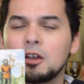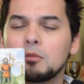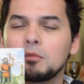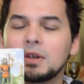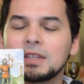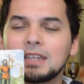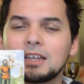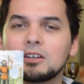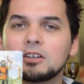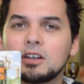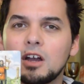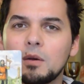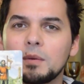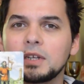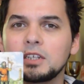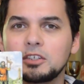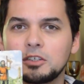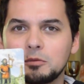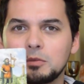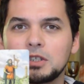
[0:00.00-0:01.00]
but they're
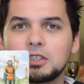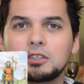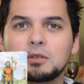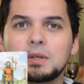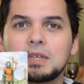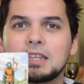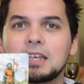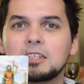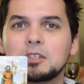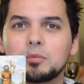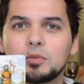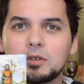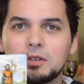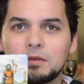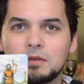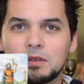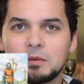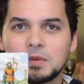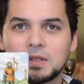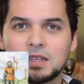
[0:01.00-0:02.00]
going to be doing that to
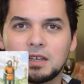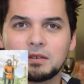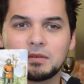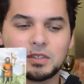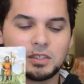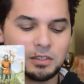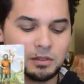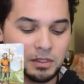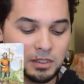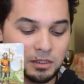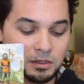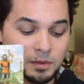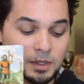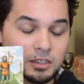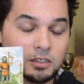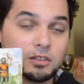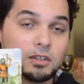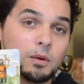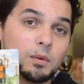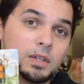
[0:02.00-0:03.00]
prove themselves to you,
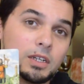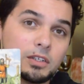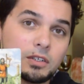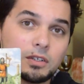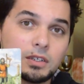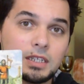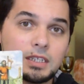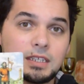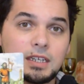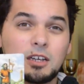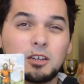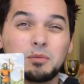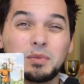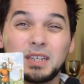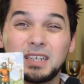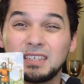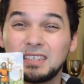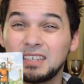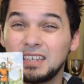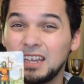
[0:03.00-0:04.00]
and you don't want to turn it down
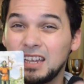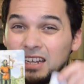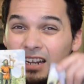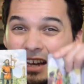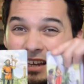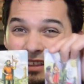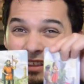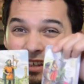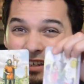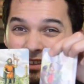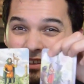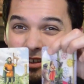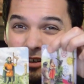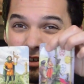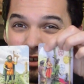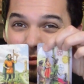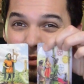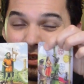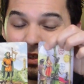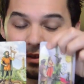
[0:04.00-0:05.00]
because, again, I think that
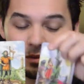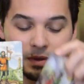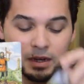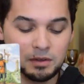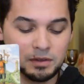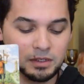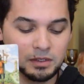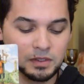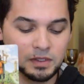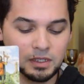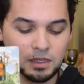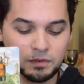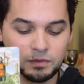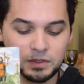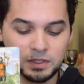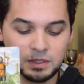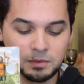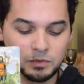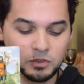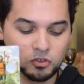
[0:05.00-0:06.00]
you're going to be surrounding yourself
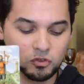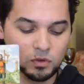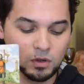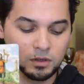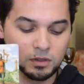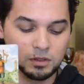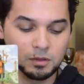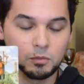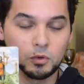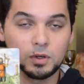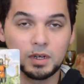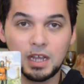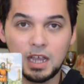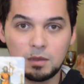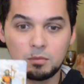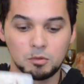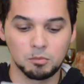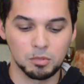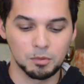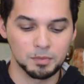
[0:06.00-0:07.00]
with some stronger, more
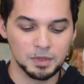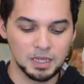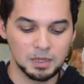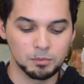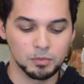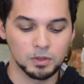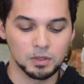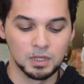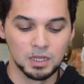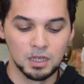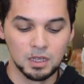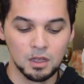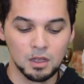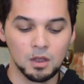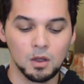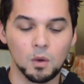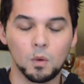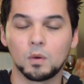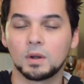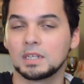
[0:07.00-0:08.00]
capable people,
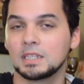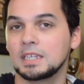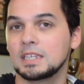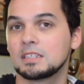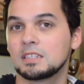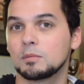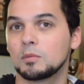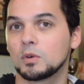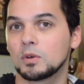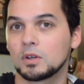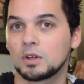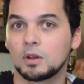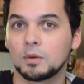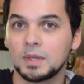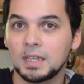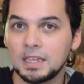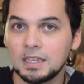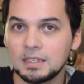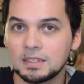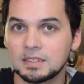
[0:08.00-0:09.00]
or at least a more
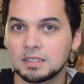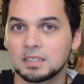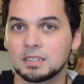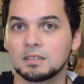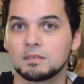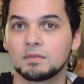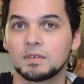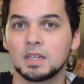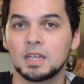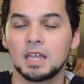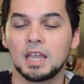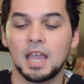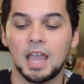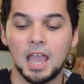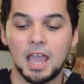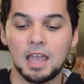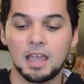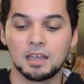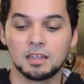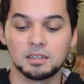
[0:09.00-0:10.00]
cohesive
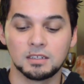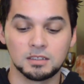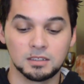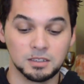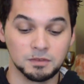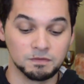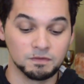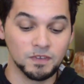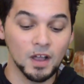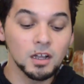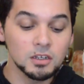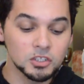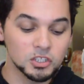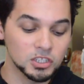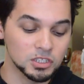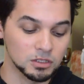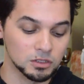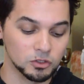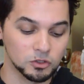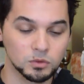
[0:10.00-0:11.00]
and
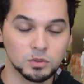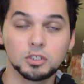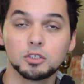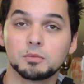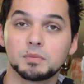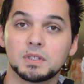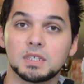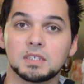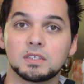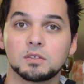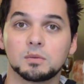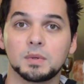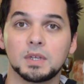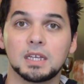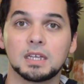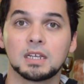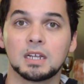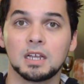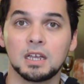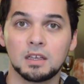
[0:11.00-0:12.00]
functional group this
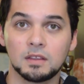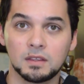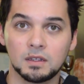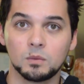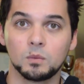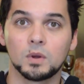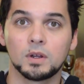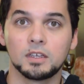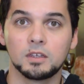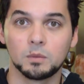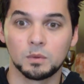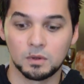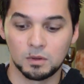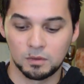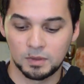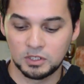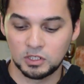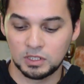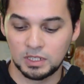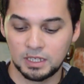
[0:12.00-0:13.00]
week than what you
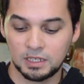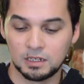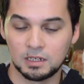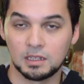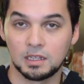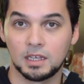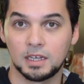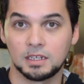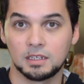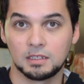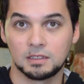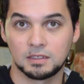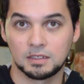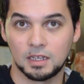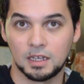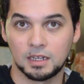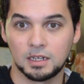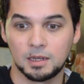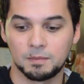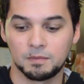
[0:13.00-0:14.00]
were originally going to
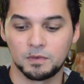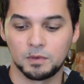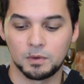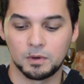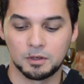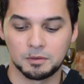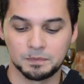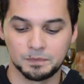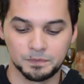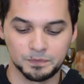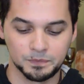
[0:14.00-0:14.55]
sign up for.